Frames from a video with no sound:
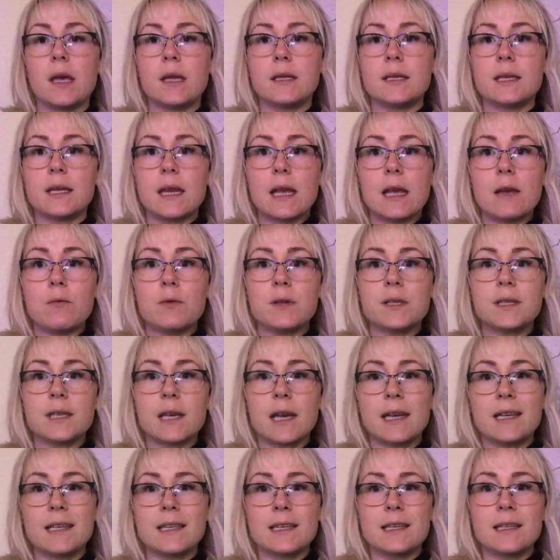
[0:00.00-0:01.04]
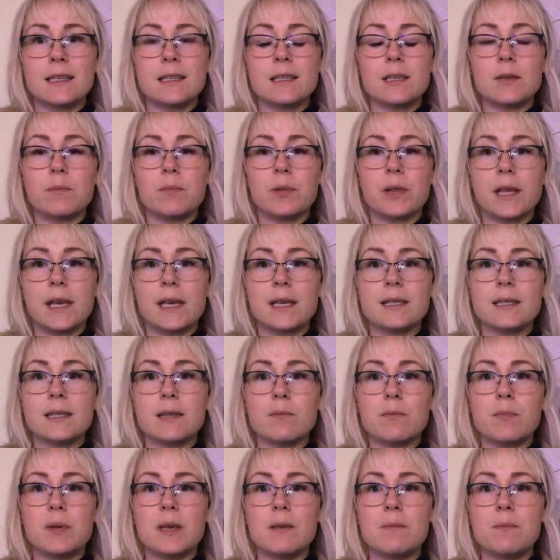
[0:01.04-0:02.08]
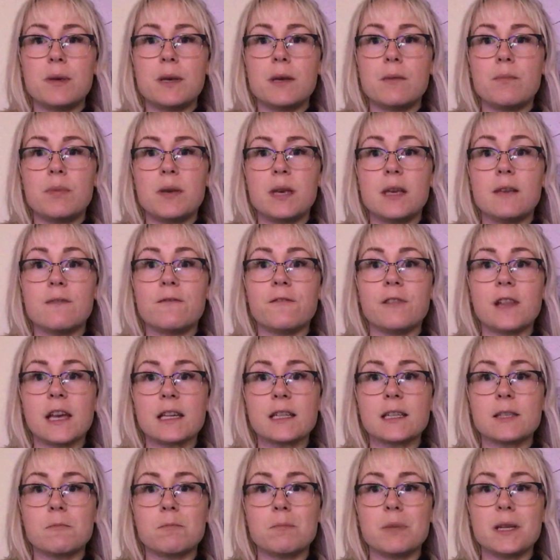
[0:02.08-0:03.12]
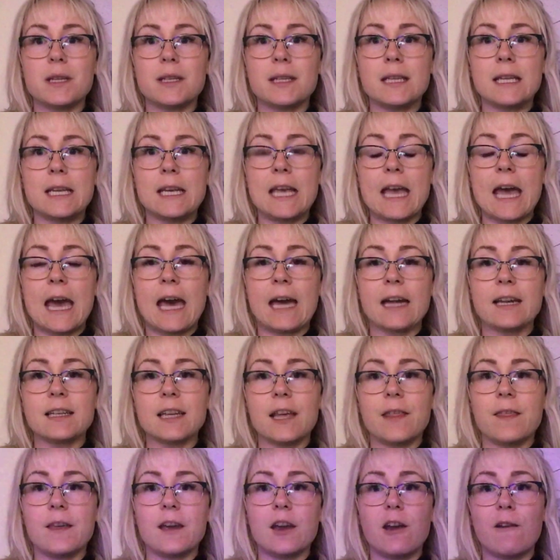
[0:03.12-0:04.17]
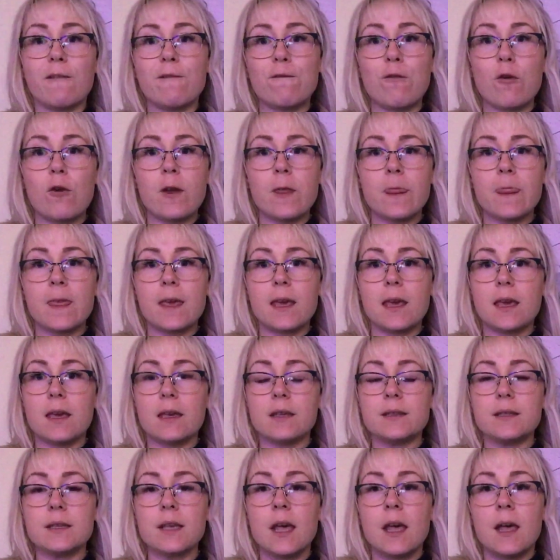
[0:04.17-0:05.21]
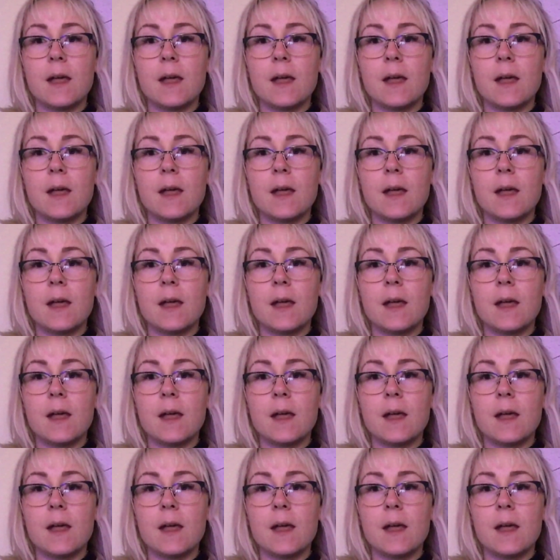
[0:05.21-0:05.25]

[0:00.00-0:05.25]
Today was signed into place the PPP Flexibility Act, and there are four things